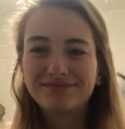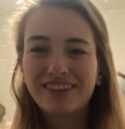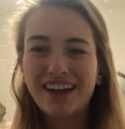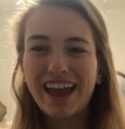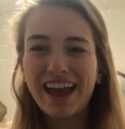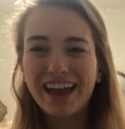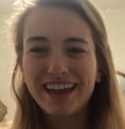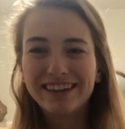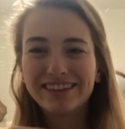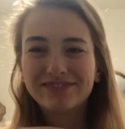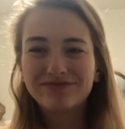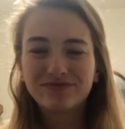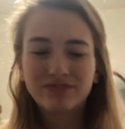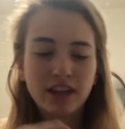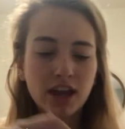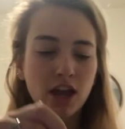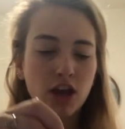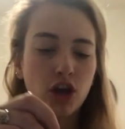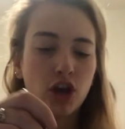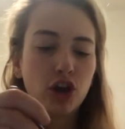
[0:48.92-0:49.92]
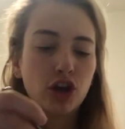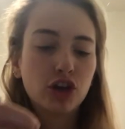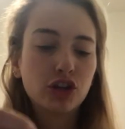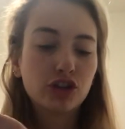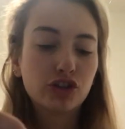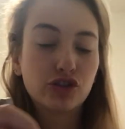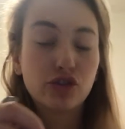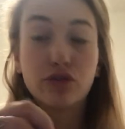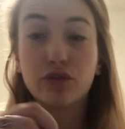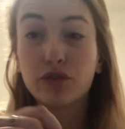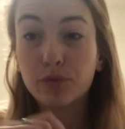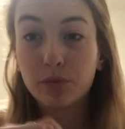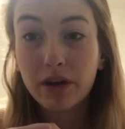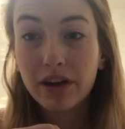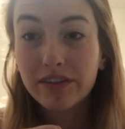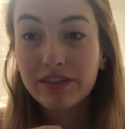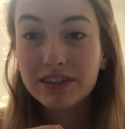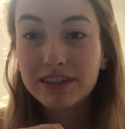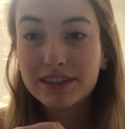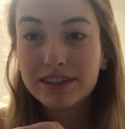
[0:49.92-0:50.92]
Hey. So for
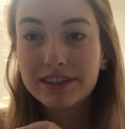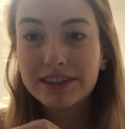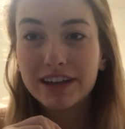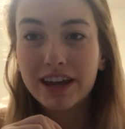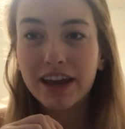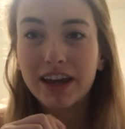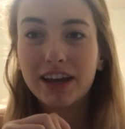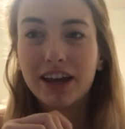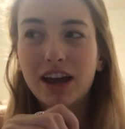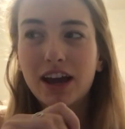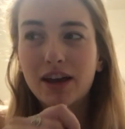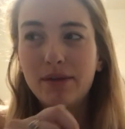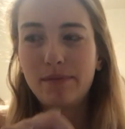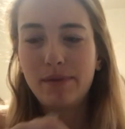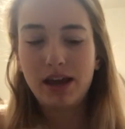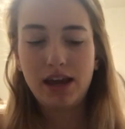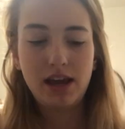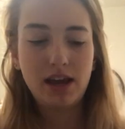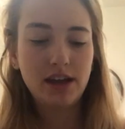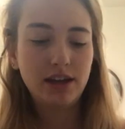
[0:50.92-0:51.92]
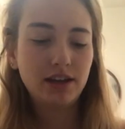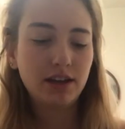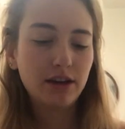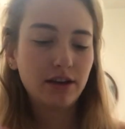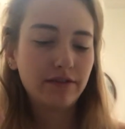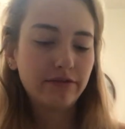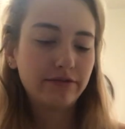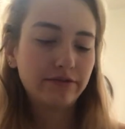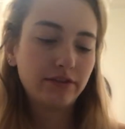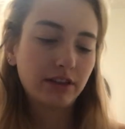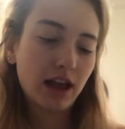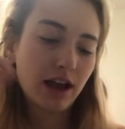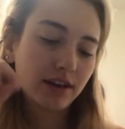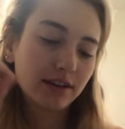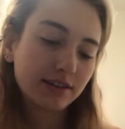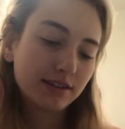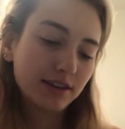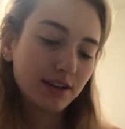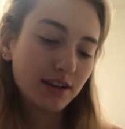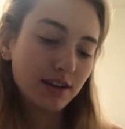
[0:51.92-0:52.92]
breakfast today, I made
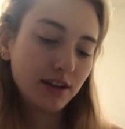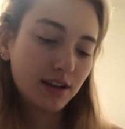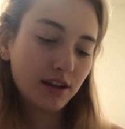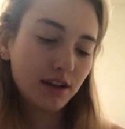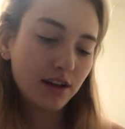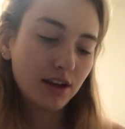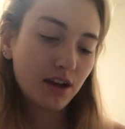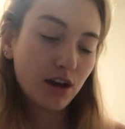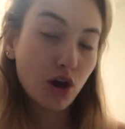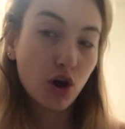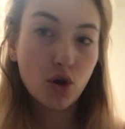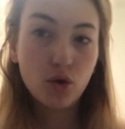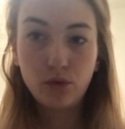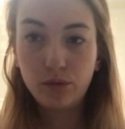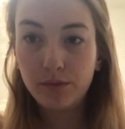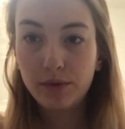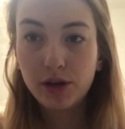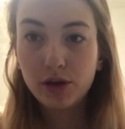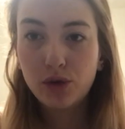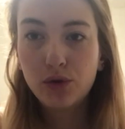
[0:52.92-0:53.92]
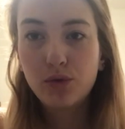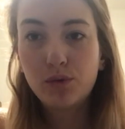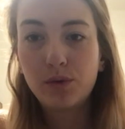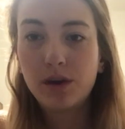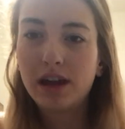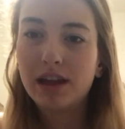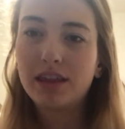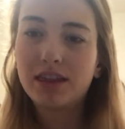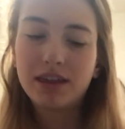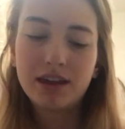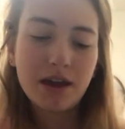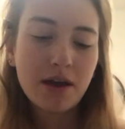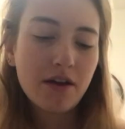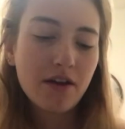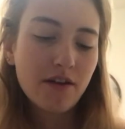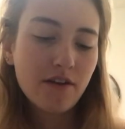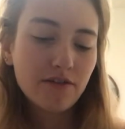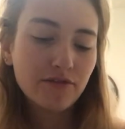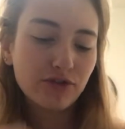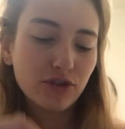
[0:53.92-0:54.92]
flaxseed oatmeal with
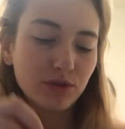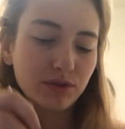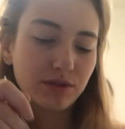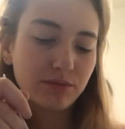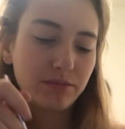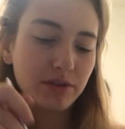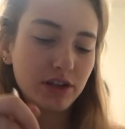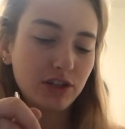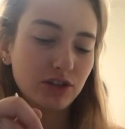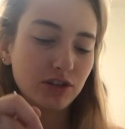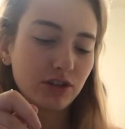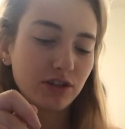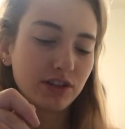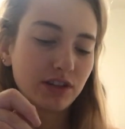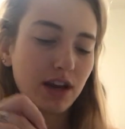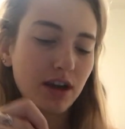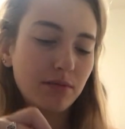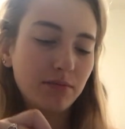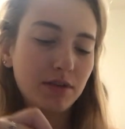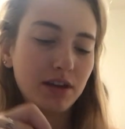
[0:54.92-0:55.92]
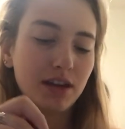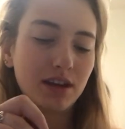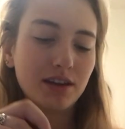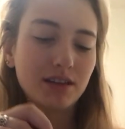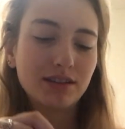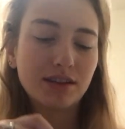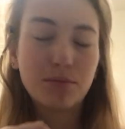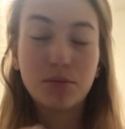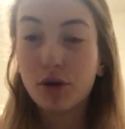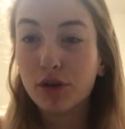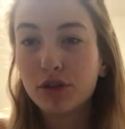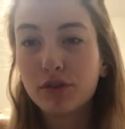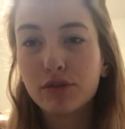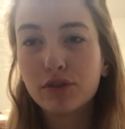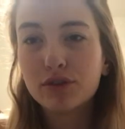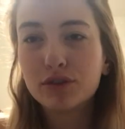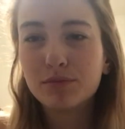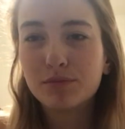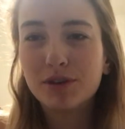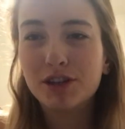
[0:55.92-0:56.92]
frozen peaches on top because I bought the
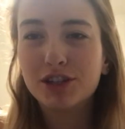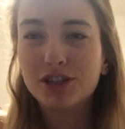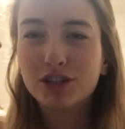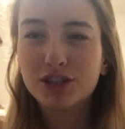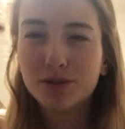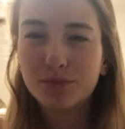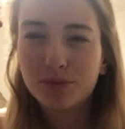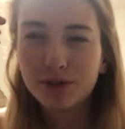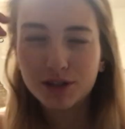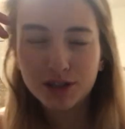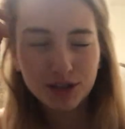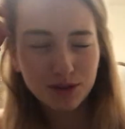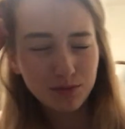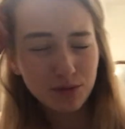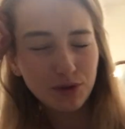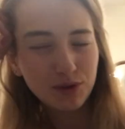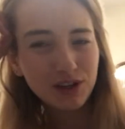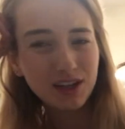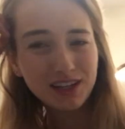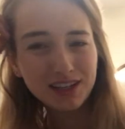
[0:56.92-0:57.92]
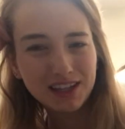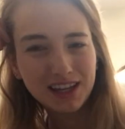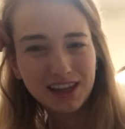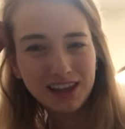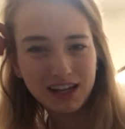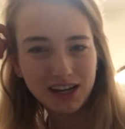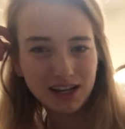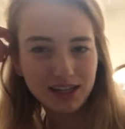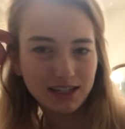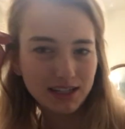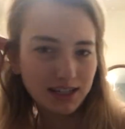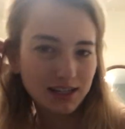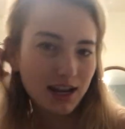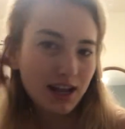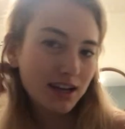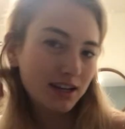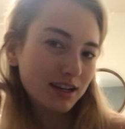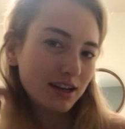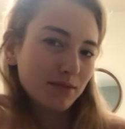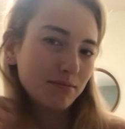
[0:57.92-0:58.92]
frozen peaches to put in smoothies and then I
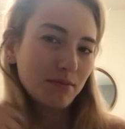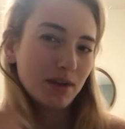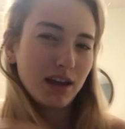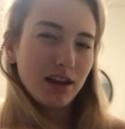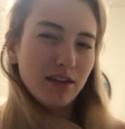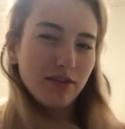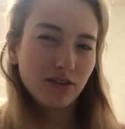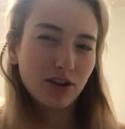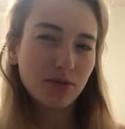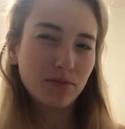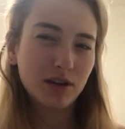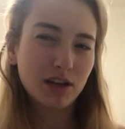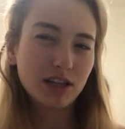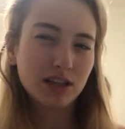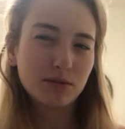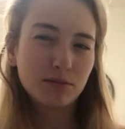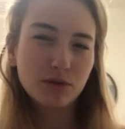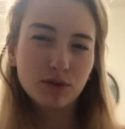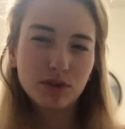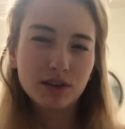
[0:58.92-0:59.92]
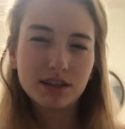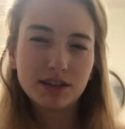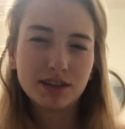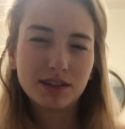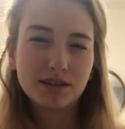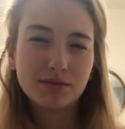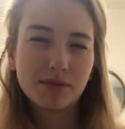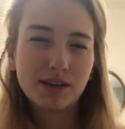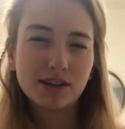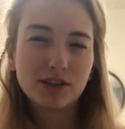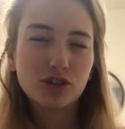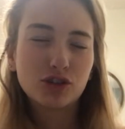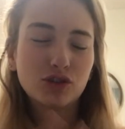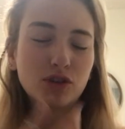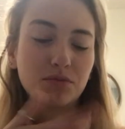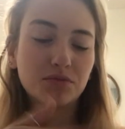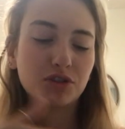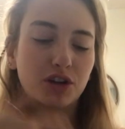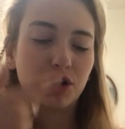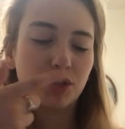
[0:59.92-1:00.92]
didn't end up making very many smoothies this semester
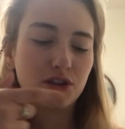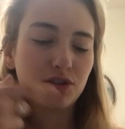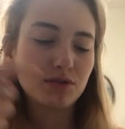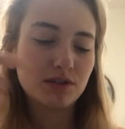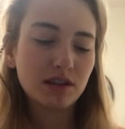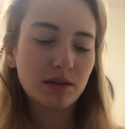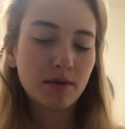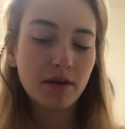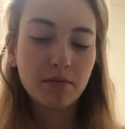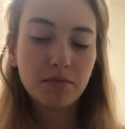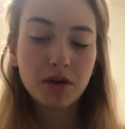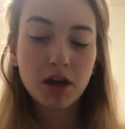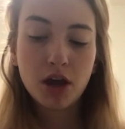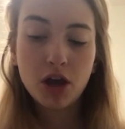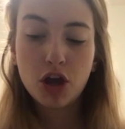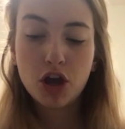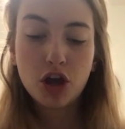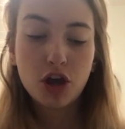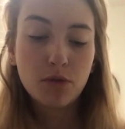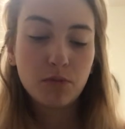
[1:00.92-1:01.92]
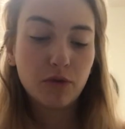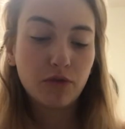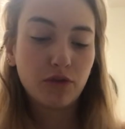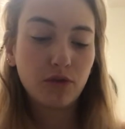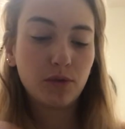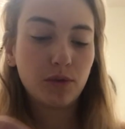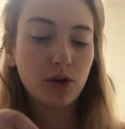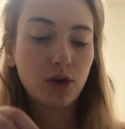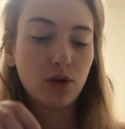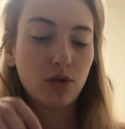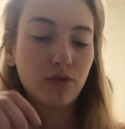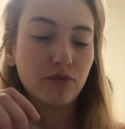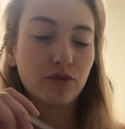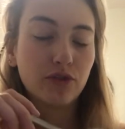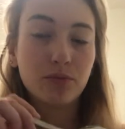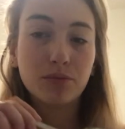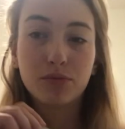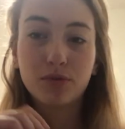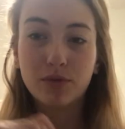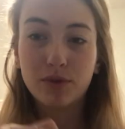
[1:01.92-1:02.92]
so I'm trying to use them up before we go home
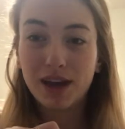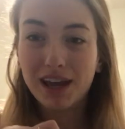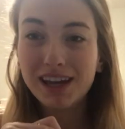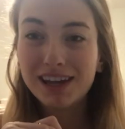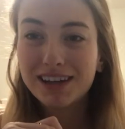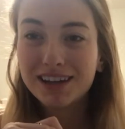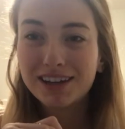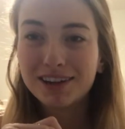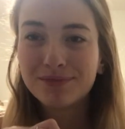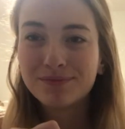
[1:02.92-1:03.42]
for break.